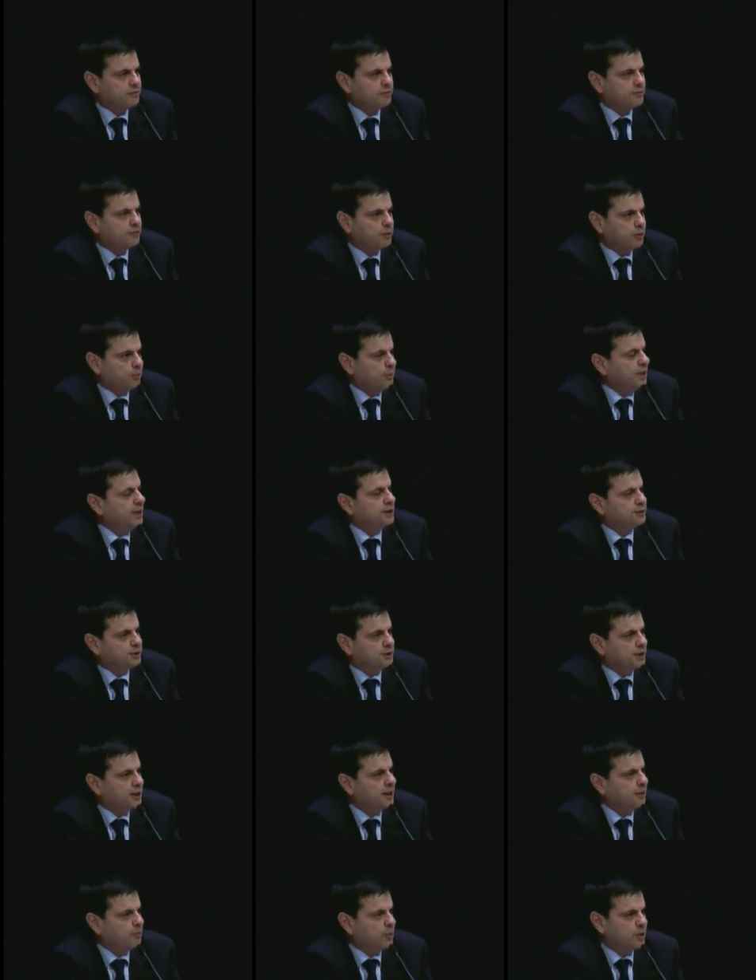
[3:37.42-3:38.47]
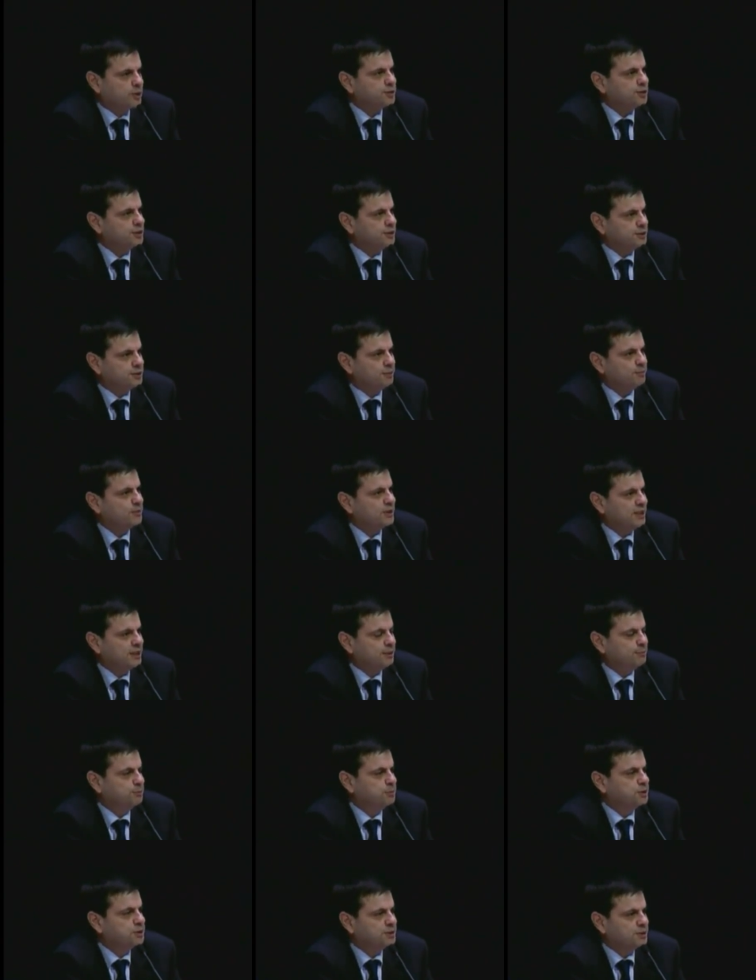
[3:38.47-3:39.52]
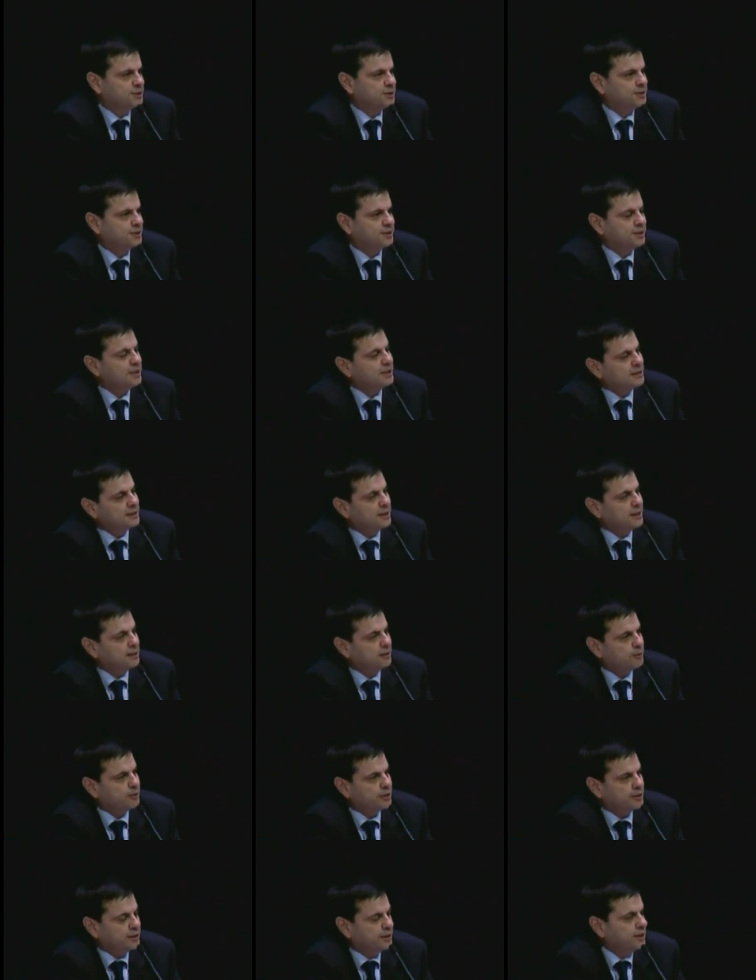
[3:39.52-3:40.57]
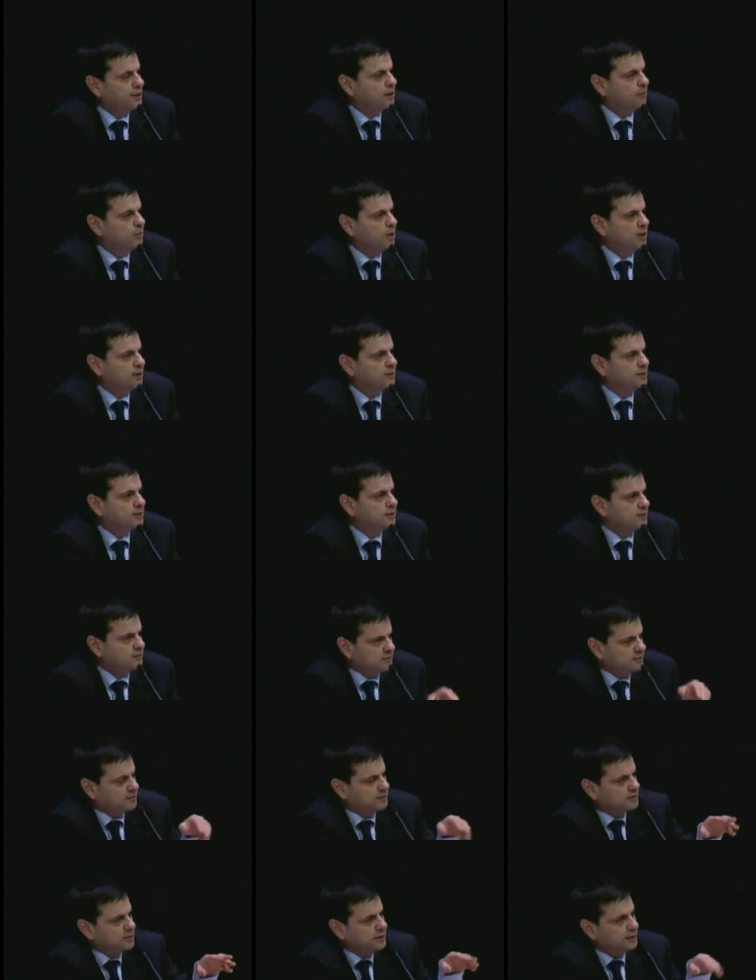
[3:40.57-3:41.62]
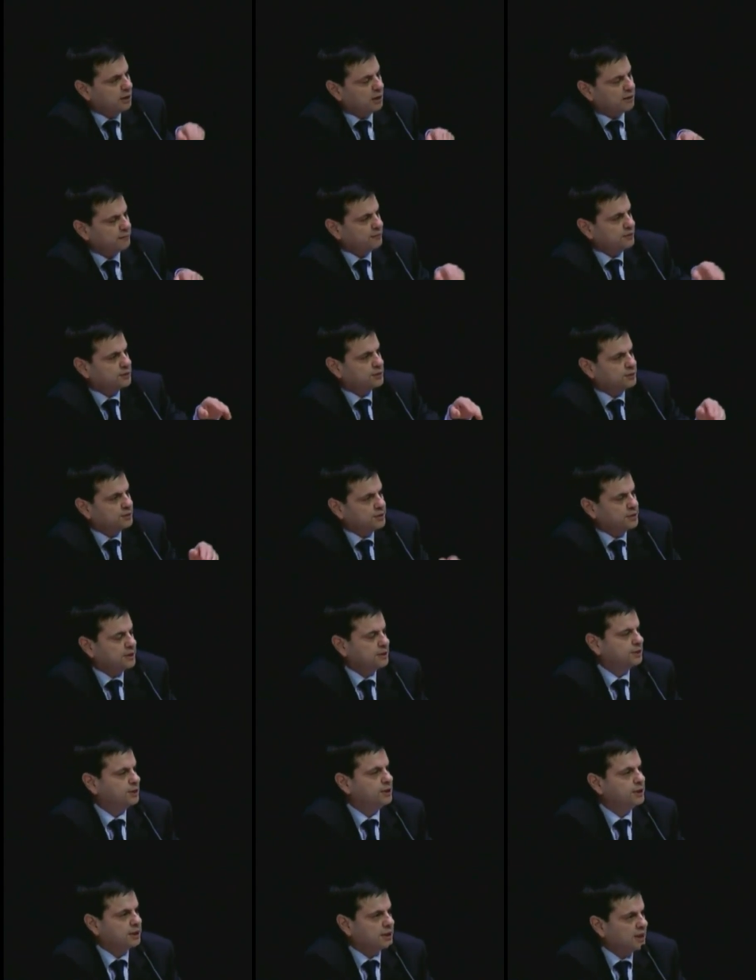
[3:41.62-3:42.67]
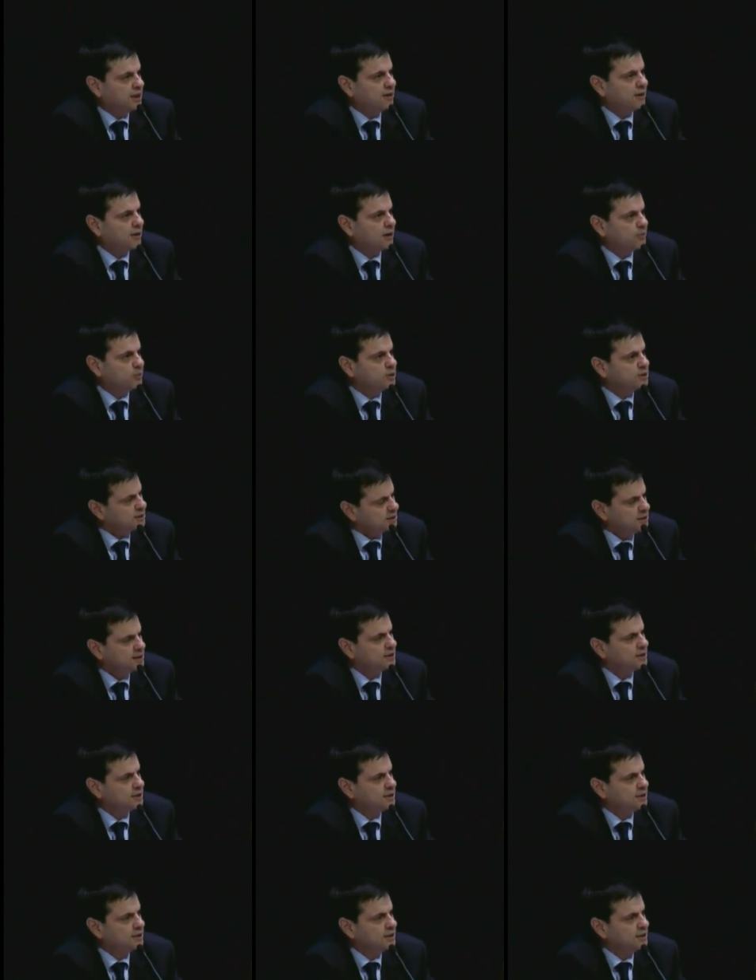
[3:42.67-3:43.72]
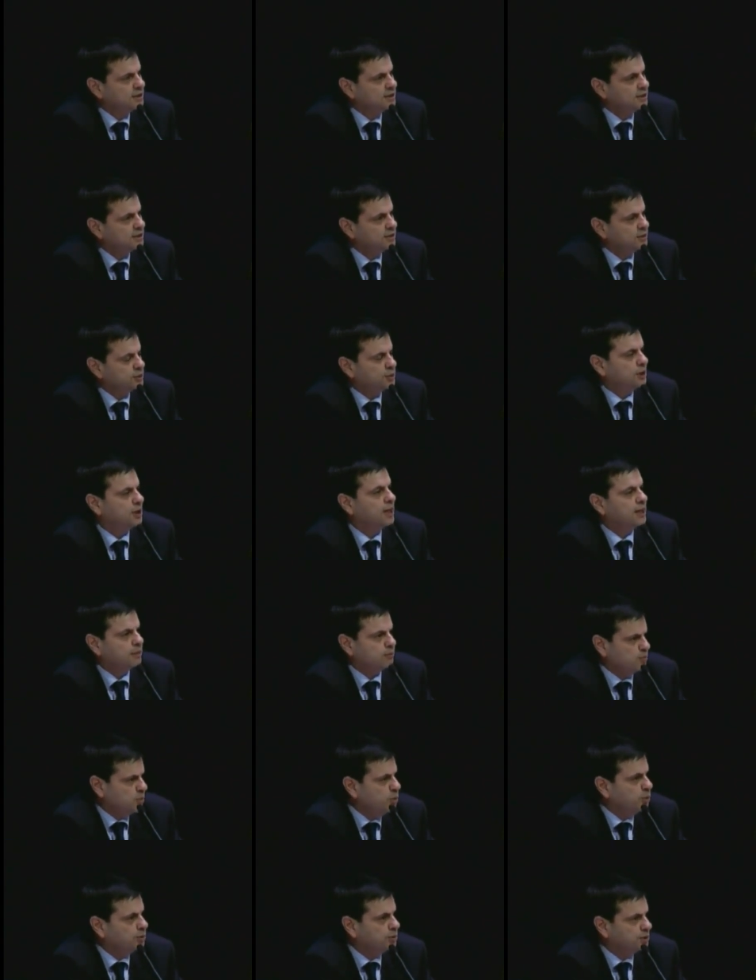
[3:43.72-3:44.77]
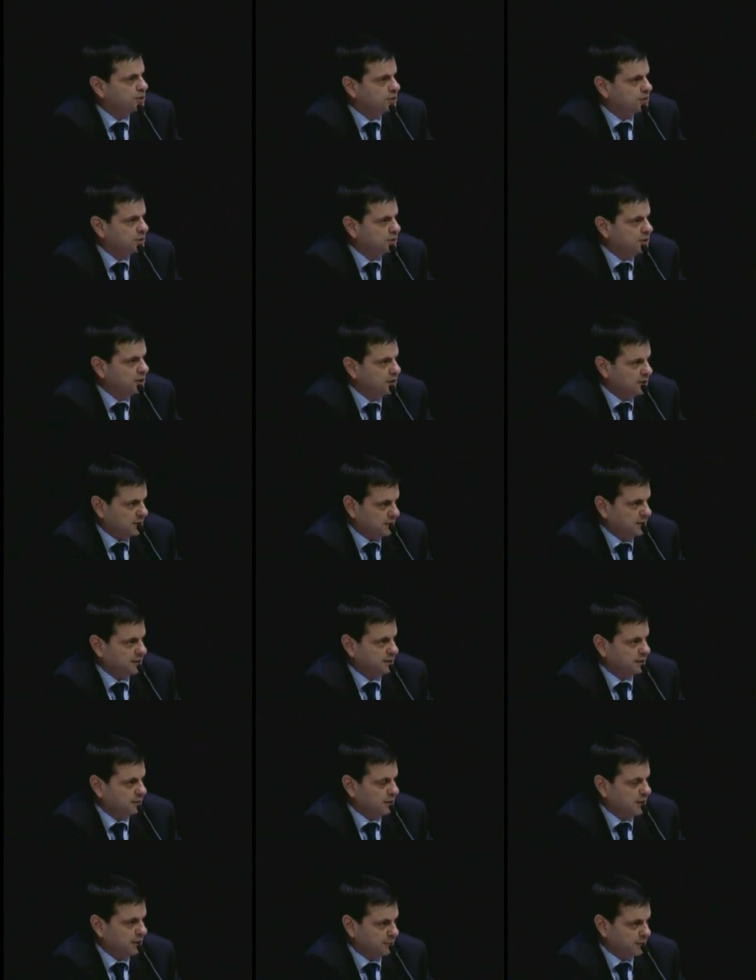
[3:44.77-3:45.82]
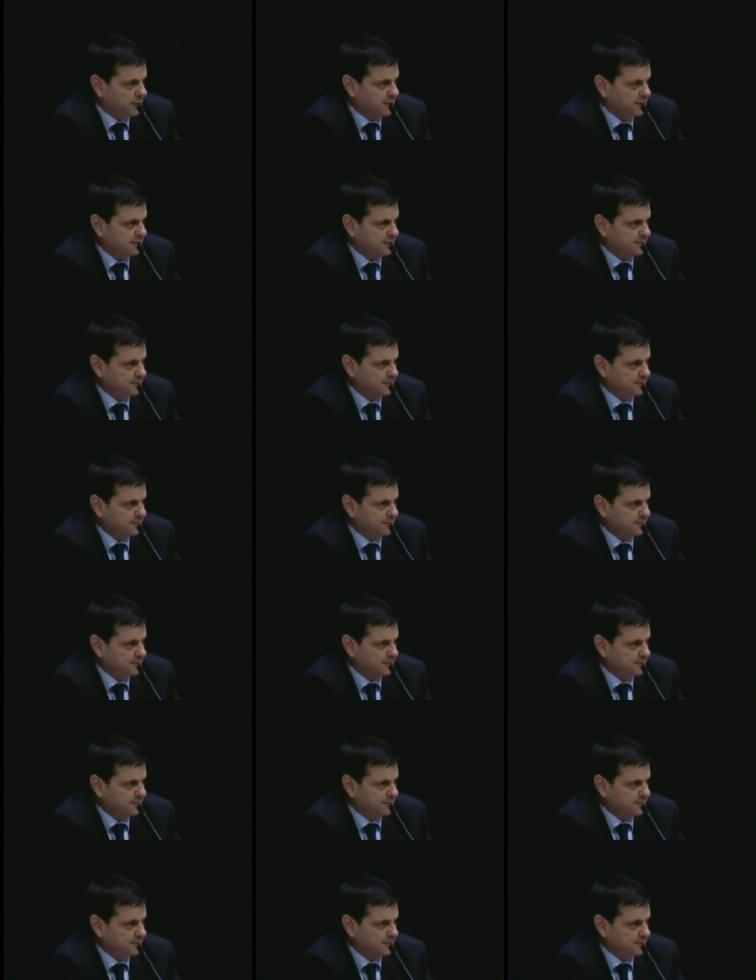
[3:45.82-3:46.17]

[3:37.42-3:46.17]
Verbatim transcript: for me as a layperson, sometimes uh, I only think about the officer that's in the car, but there's a lot of boots that are on the ground, right?